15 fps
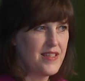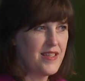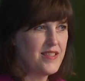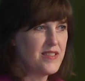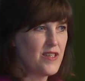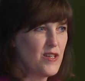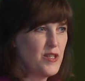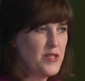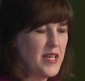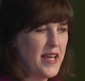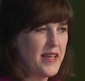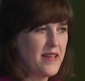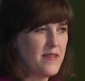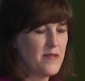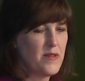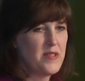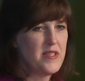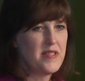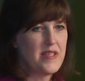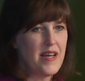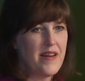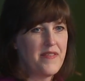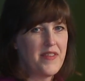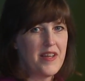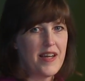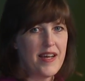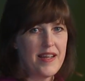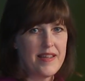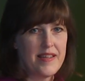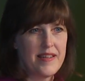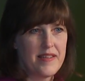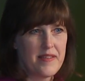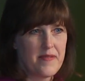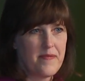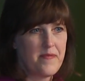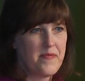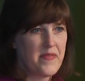they started taking horses off the island,